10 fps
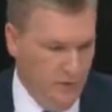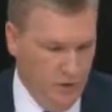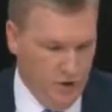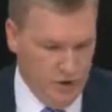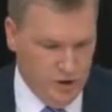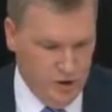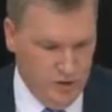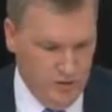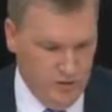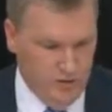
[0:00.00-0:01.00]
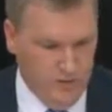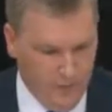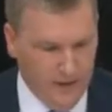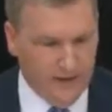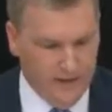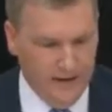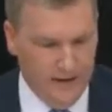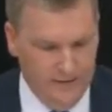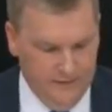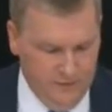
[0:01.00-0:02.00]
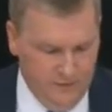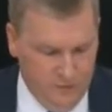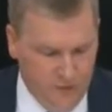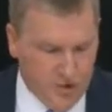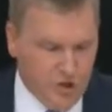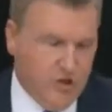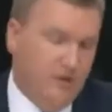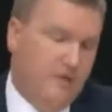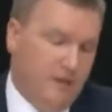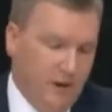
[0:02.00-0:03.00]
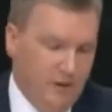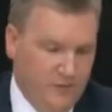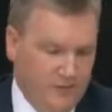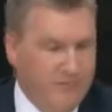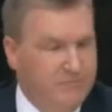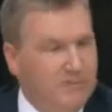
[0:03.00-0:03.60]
which, despite the reduction of,